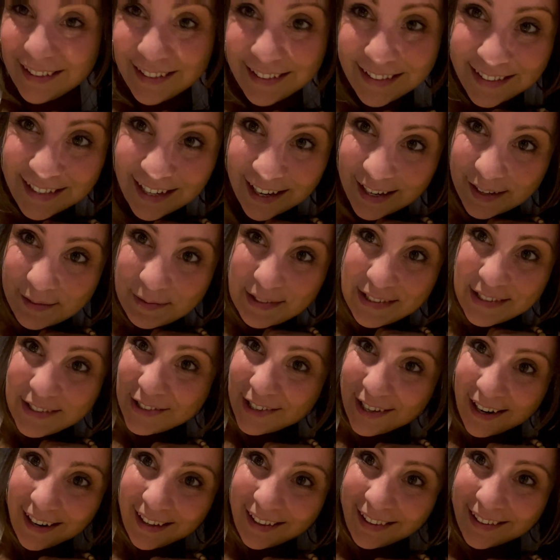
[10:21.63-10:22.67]
Time to
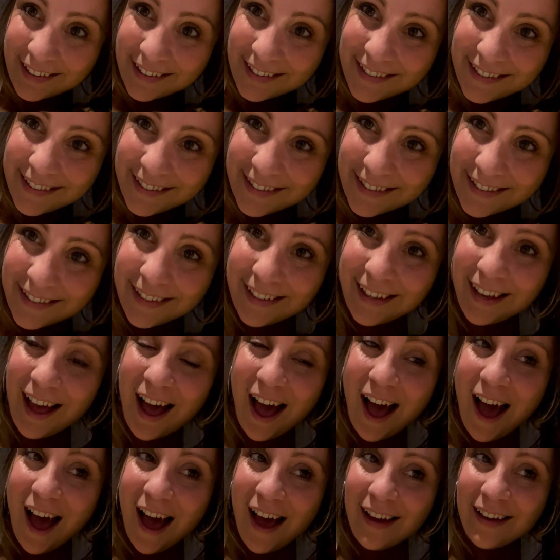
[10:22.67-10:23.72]
try this.
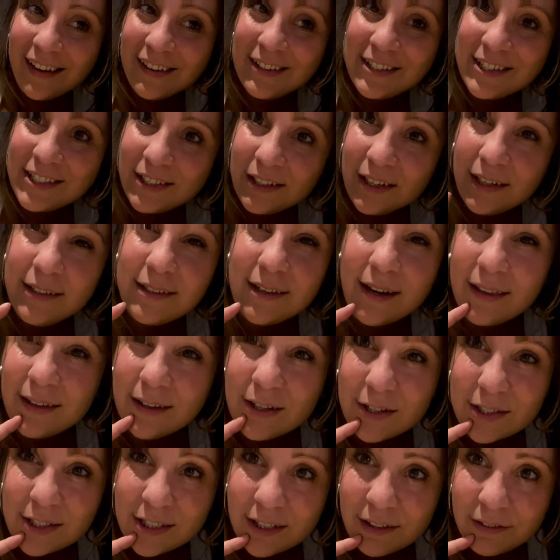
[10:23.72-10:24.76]
Or should I try
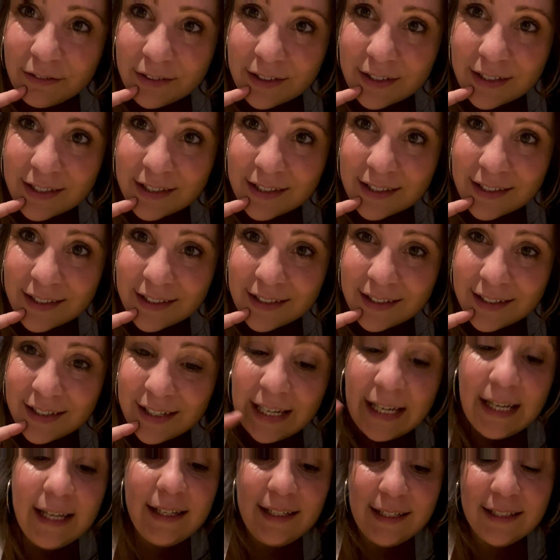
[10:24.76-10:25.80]
the concha first?
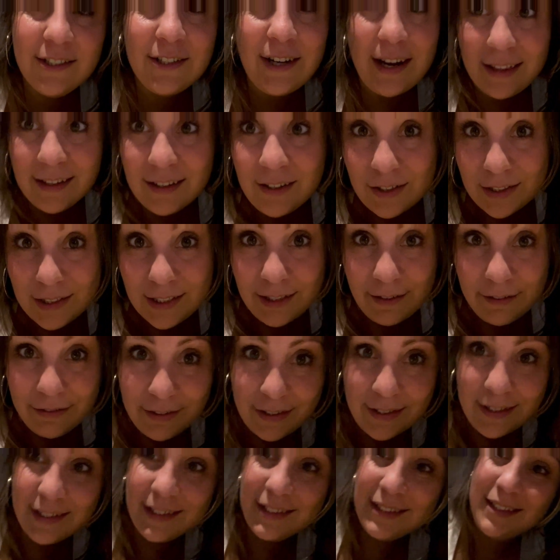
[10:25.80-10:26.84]
Let's try the concha
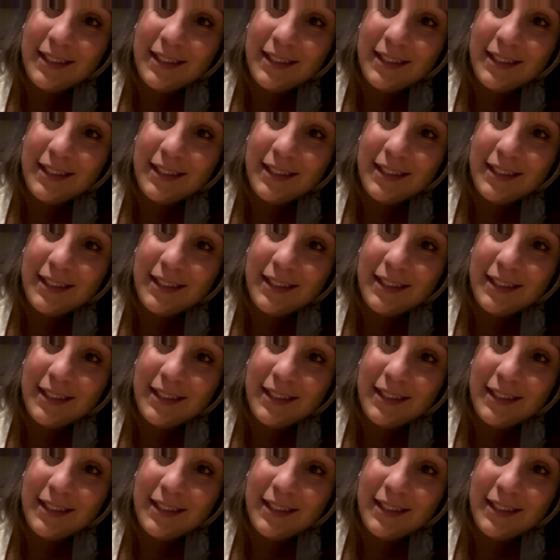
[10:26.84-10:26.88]
first.